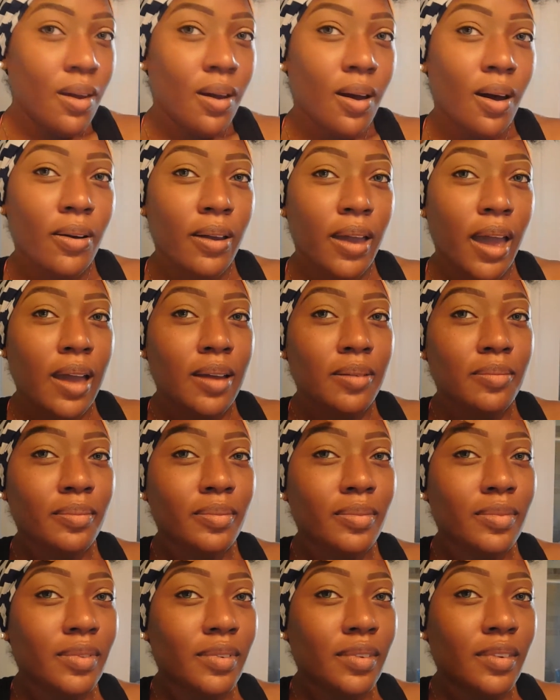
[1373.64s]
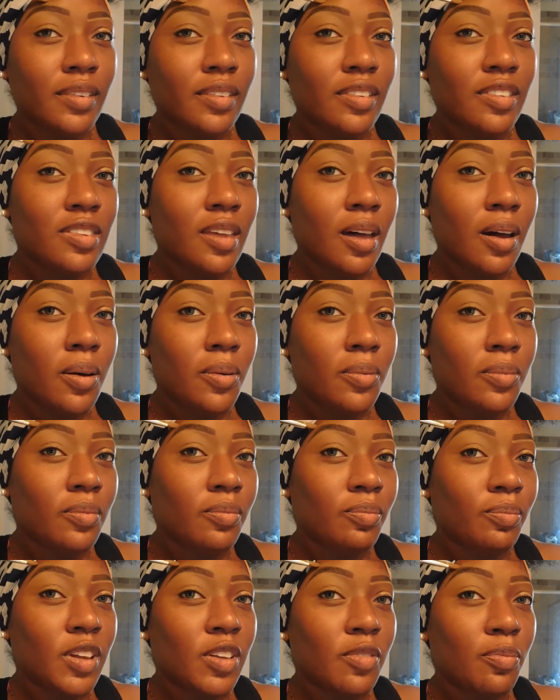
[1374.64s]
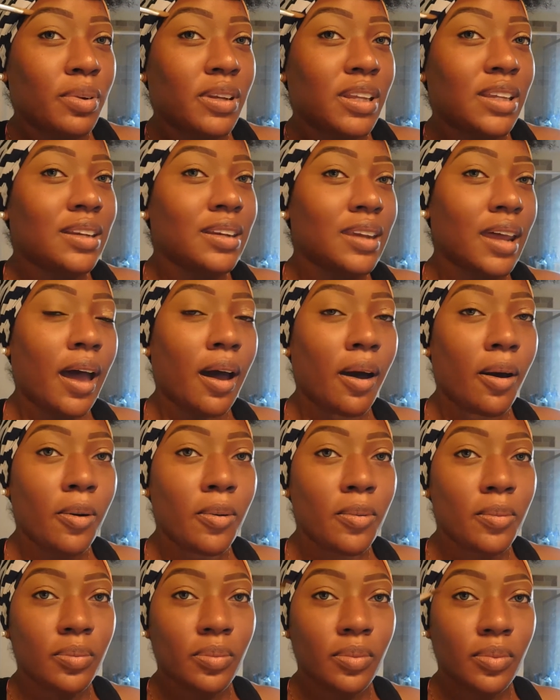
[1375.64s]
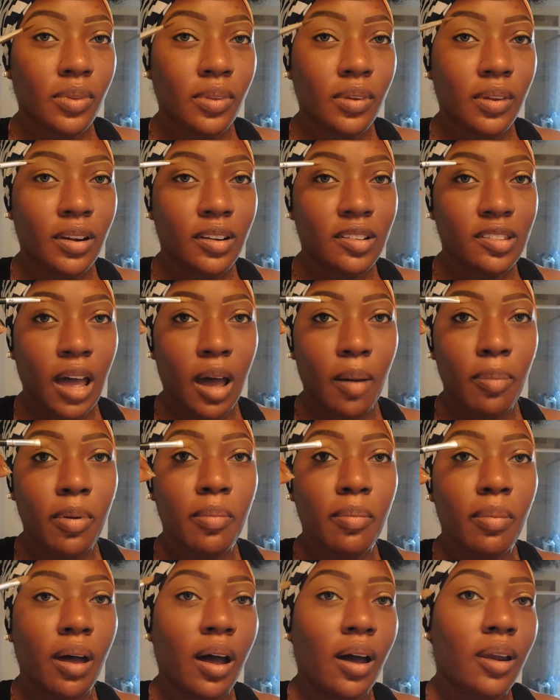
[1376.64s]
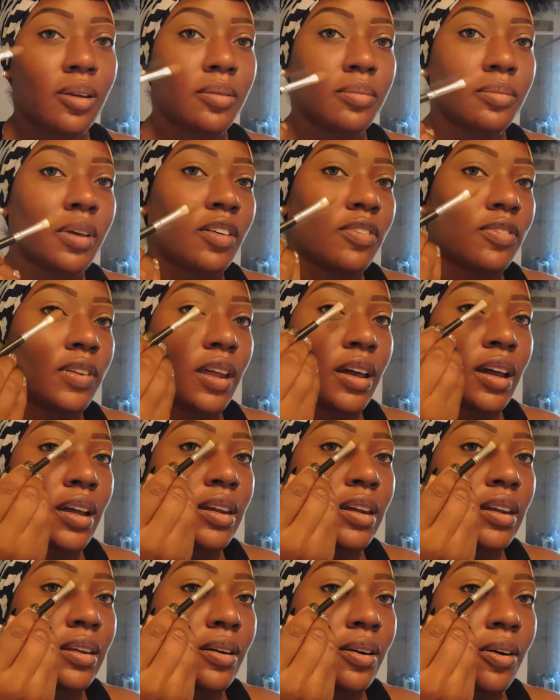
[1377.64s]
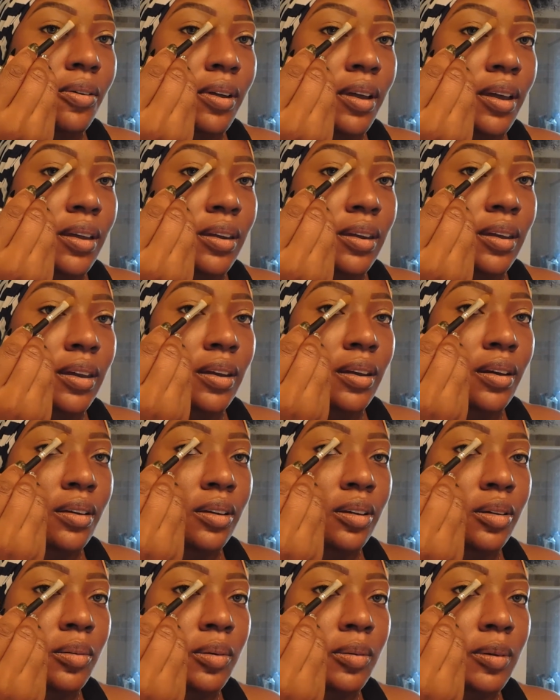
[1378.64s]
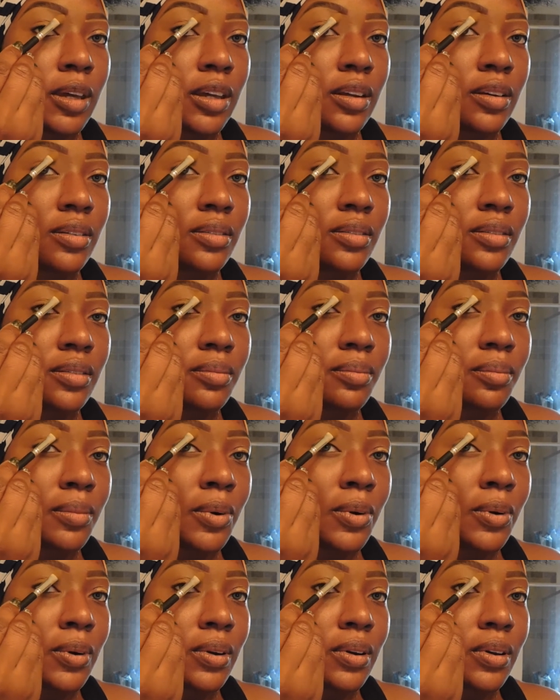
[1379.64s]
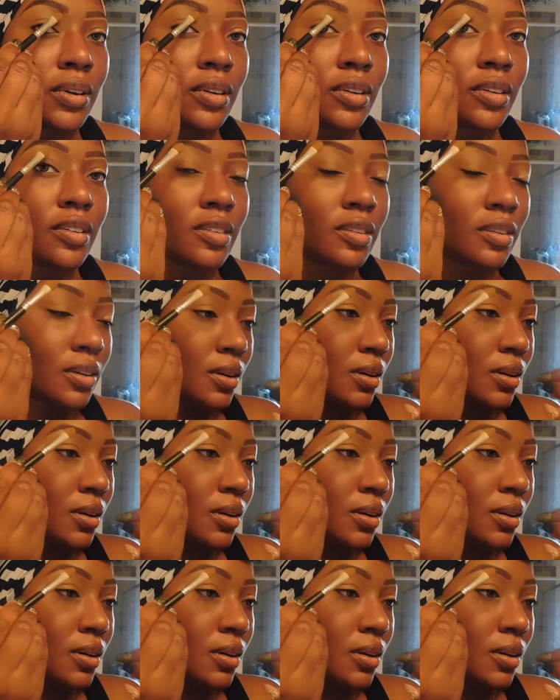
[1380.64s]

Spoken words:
Okay, so we blended out top and bottom. I feel like I need to go in here a little bit more because